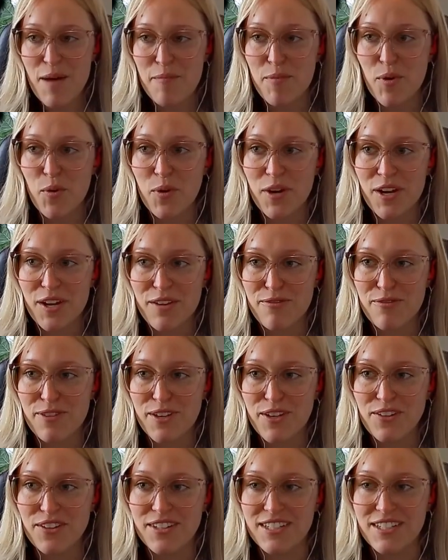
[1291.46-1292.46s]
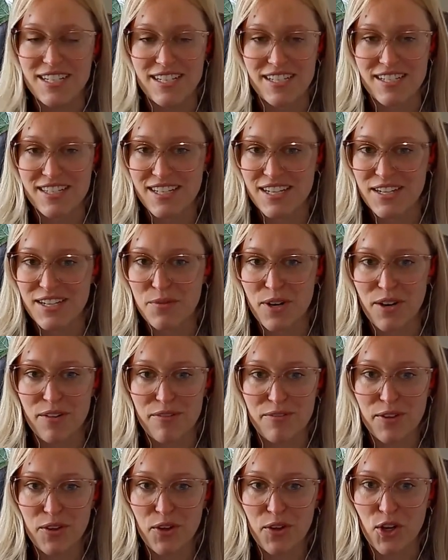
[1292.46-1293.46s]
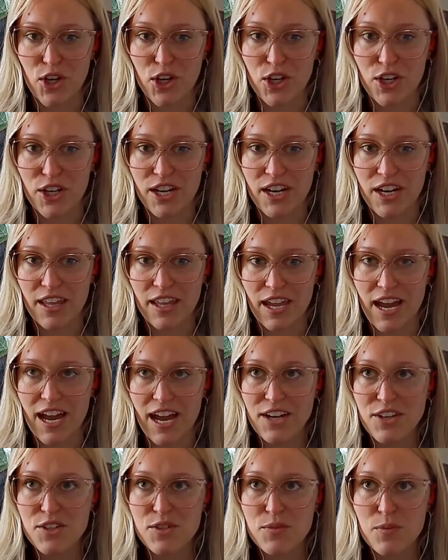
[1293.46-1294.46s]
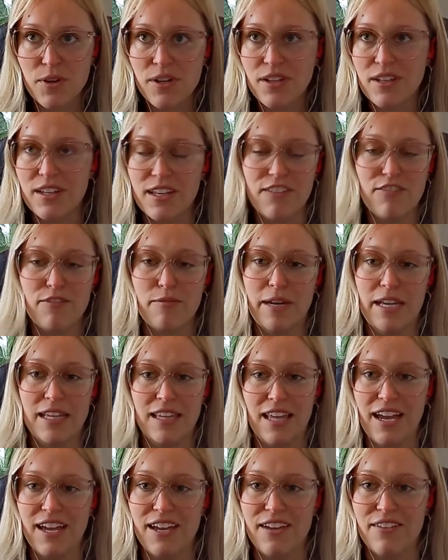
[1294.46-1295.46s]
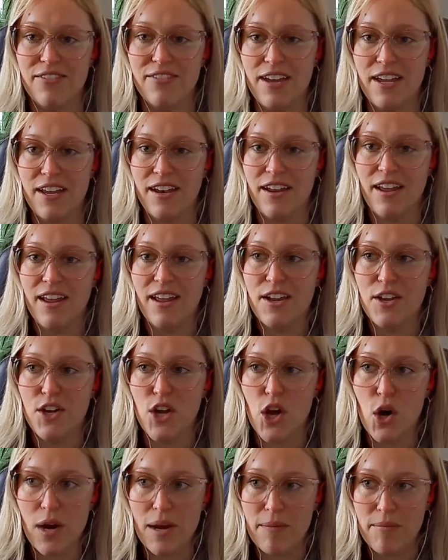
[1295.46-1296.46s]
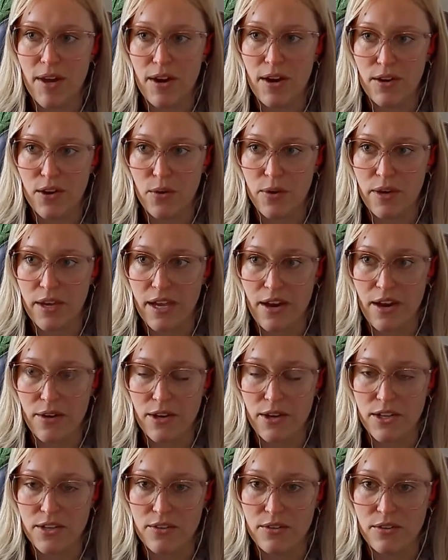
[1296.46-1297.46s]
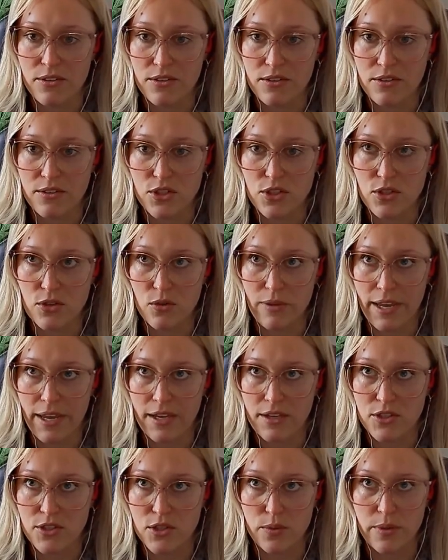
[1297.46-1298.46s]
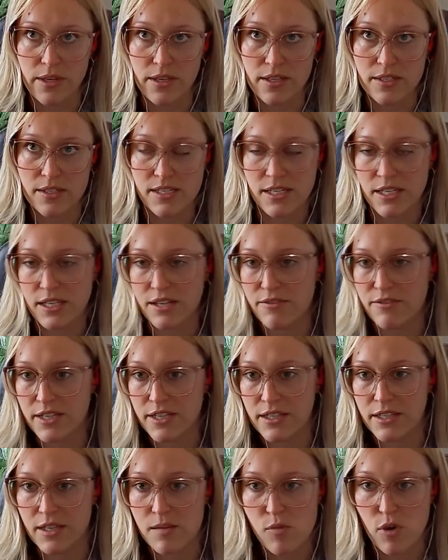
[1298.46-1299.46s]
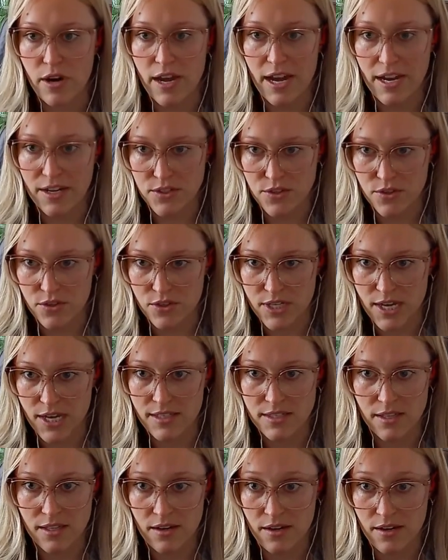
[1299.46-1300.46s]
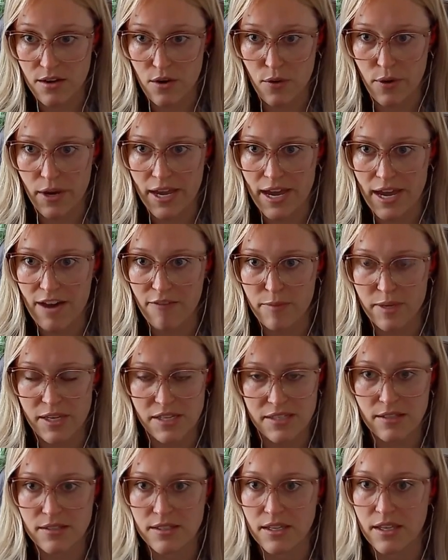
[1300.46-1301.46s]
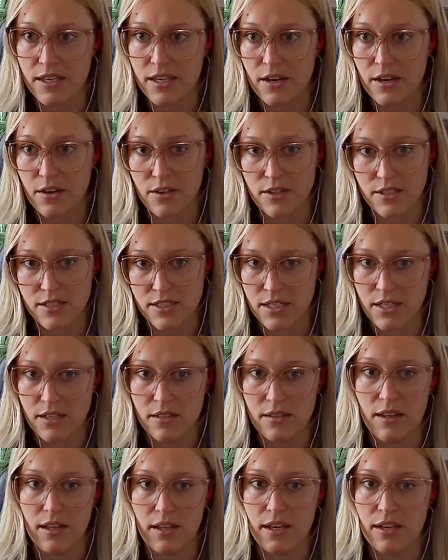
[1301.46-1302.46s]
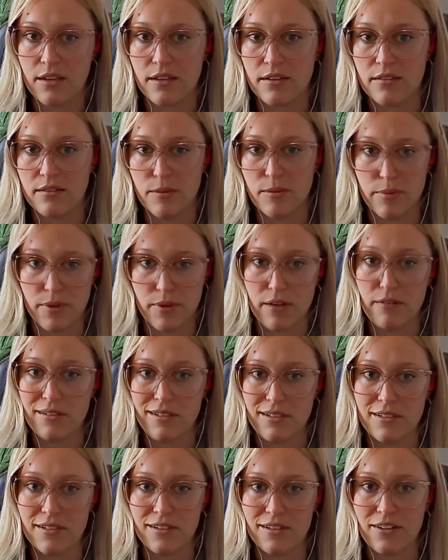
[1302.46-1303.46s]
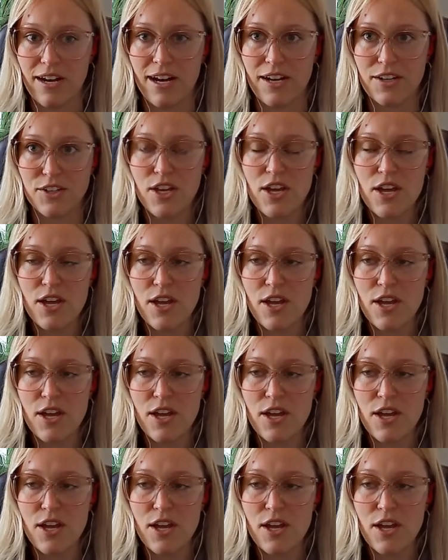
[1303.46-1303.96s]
But when I feel decent, when I feel good, like, I just want to live my life and know I'm not going out and, like, doing significantly more exercise than I know I have, because that's a guaranteed, like, you're probably going to crash.